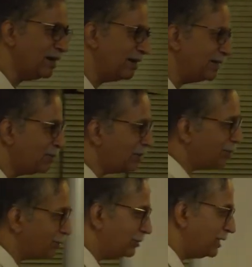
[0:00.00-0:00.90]
r equal to
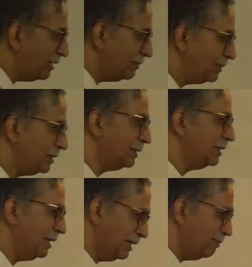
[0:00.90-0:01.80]
2j
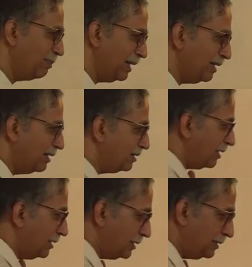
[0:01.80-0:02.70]
in a planar
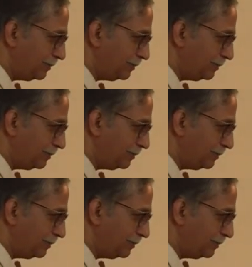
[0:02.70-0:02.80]
truss?